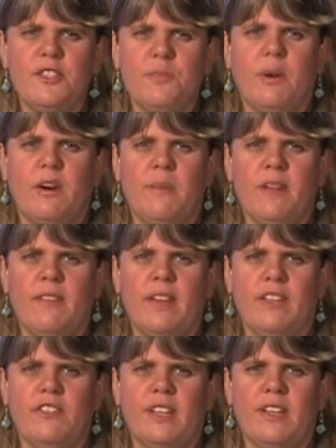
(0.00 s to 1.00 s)
Department of
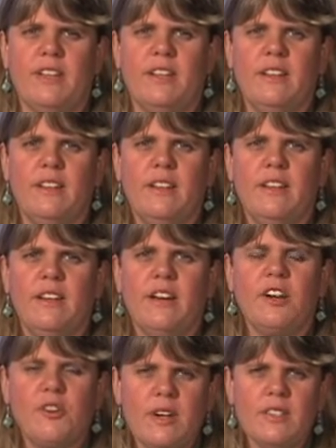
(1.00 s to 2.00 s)
Aging.
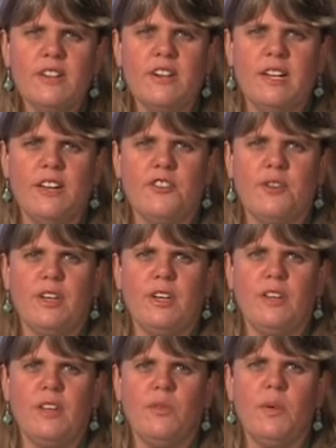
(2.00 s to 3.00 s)
Across our
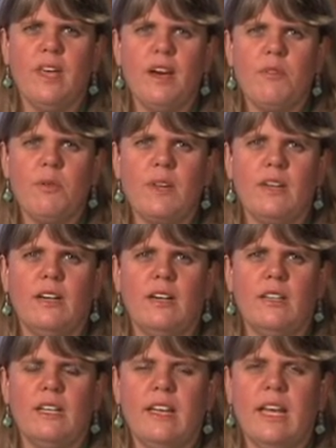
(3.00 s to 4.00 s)
country, we have what we
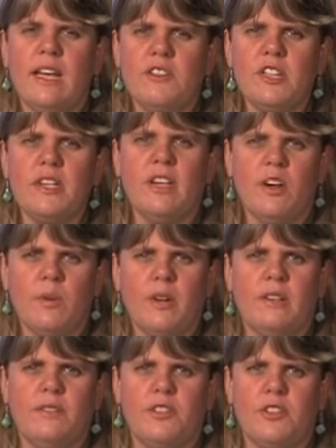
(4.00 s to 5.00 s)
call an aging
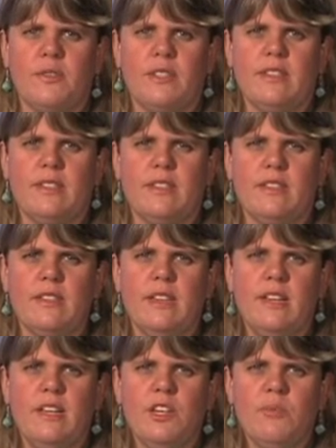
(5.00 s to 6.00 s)
network of services
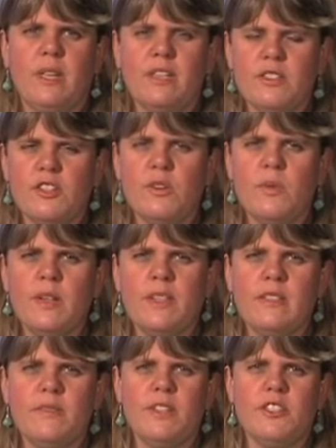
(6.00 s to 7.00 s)
because no one
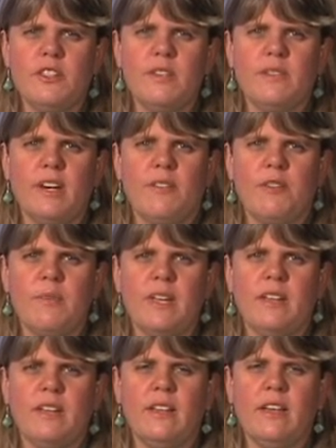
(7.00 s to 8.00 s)
division of
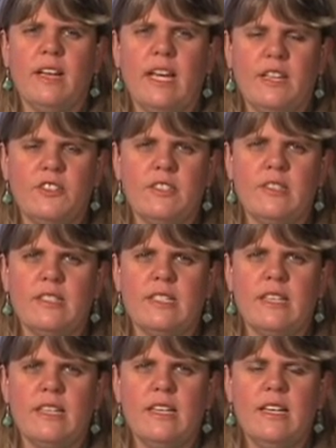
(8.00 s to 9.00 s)
government,
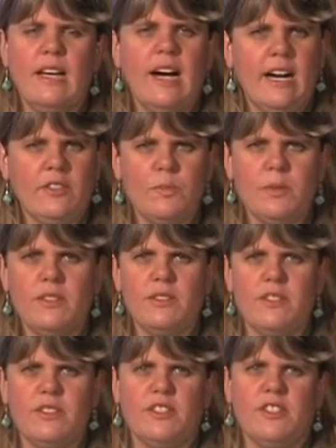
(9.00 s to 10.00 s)
agency, hospital
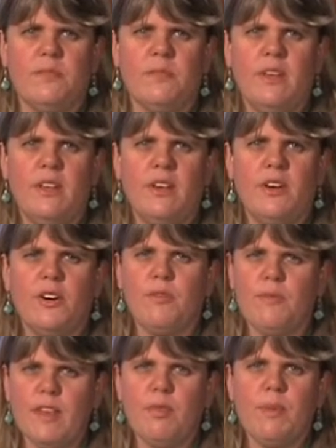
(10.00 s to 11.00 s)
system, or
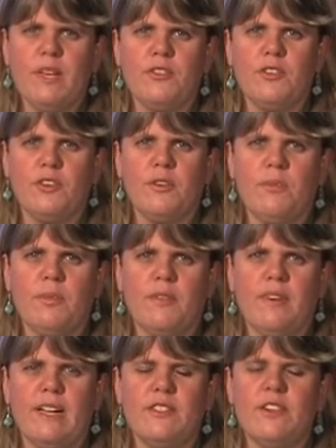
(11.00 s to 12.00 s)
faith-based group
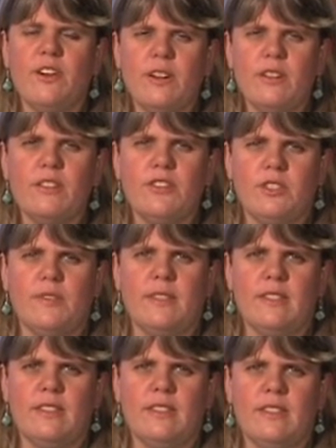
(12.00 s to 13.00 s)
provides all the
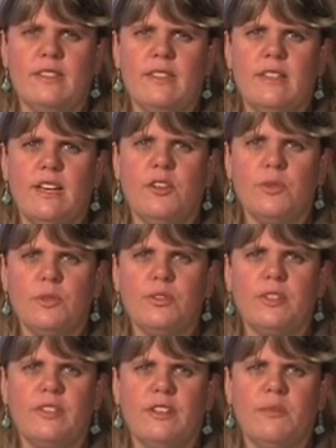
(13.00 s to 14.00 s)
services an
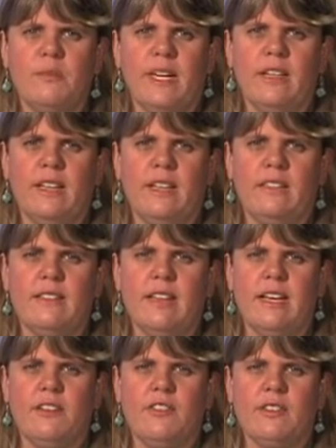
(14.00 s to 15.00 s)
older adult might need
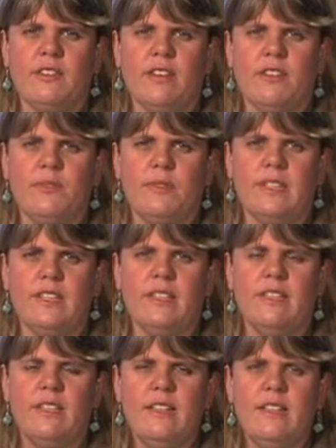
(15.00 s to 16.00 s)
to age successfully.
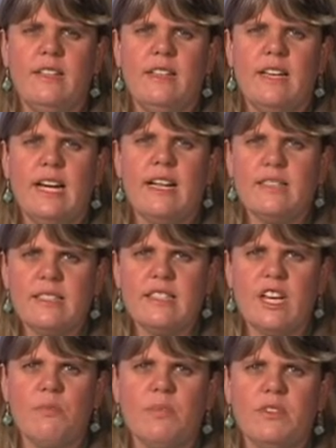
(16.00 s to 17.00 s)
As
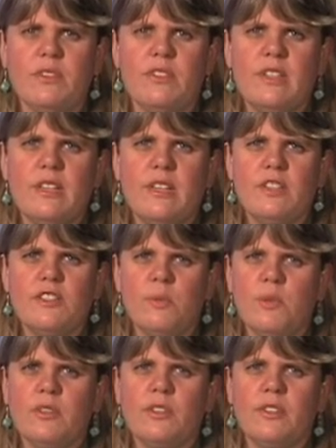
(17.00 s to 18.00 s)
examples,
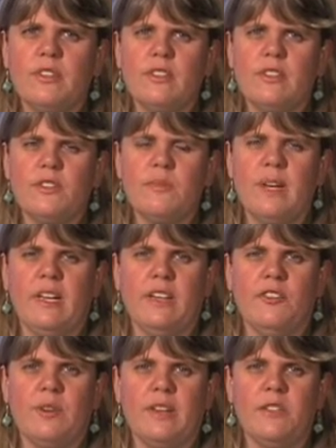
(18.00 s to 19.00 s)
some older adults may
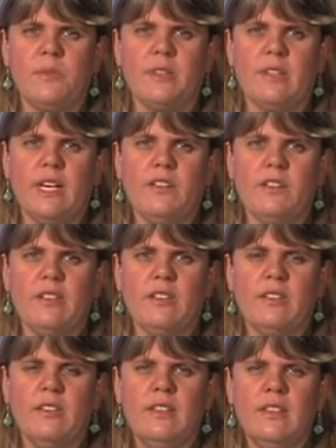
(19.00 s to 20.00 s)
need
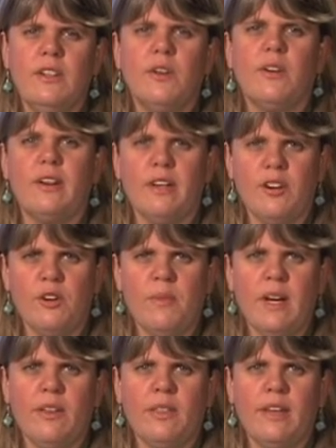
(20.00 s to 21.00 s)
transportation or in-home
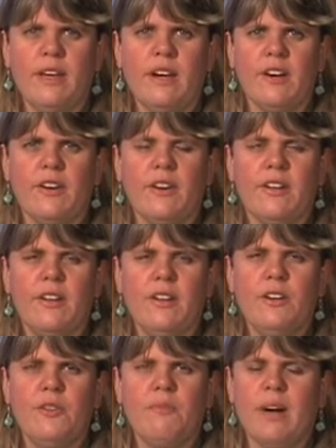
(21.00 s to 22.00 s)
health care,
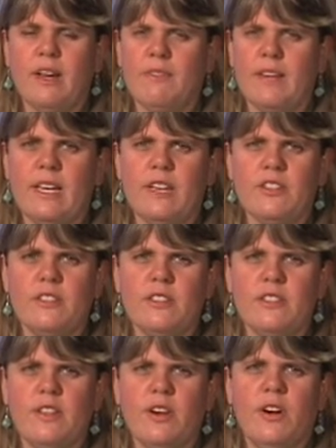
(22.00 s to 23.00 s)
modifications
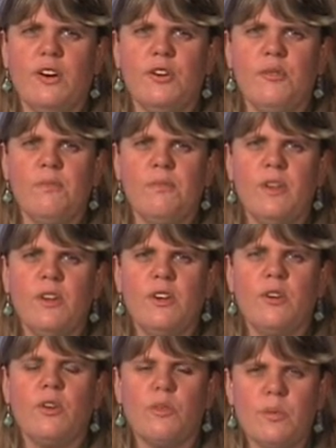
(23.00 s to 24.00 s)
to the home,
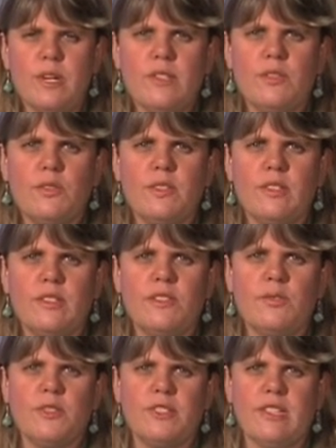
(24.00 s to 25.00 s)
or
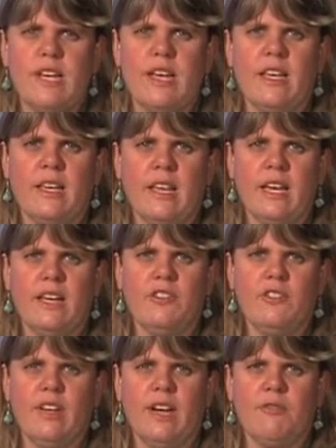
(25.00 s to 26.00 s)
resources for staying
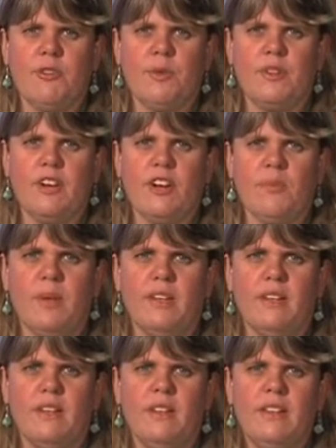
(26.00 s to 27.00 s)
engaged after retirement.
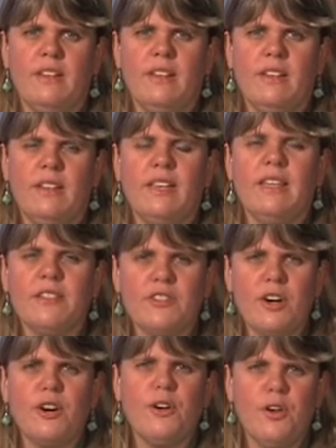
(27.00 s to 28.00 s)
It is
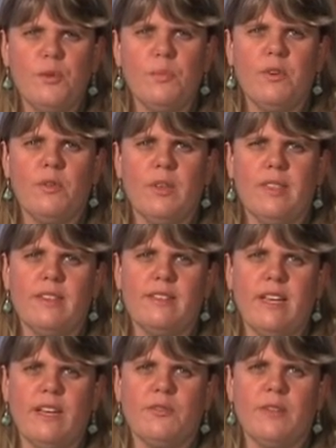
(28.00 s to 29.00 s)
our hope with this
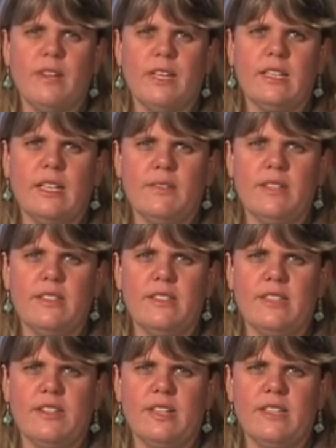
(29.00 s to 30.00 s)
Age Friendly Cleveland
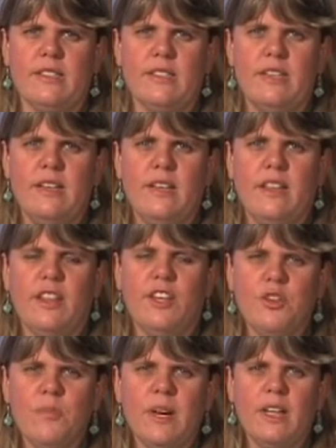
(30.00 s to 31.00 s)
series that
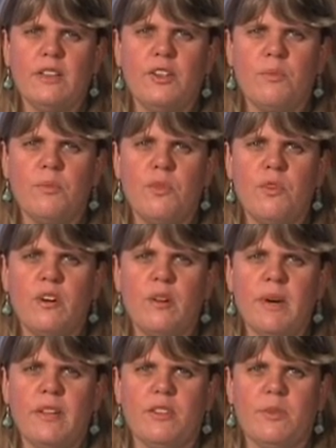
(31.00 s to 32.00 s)
you might learn more
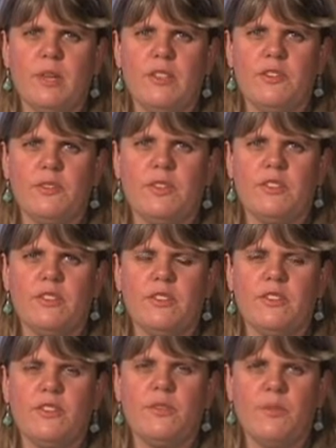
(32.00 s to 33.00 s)
about the
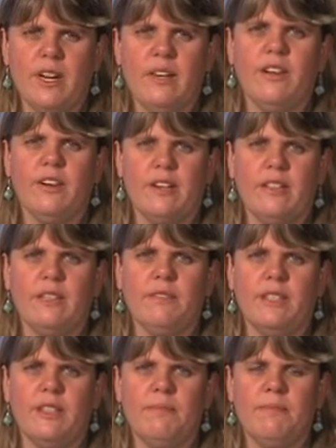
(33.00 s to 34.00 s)
resources right here in
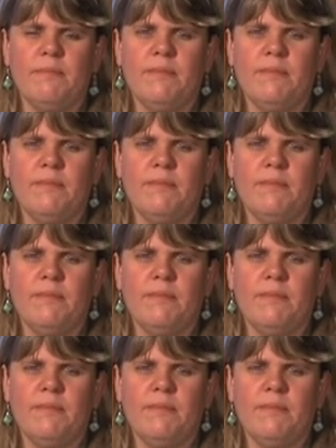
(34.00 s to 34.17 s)
Cleveland.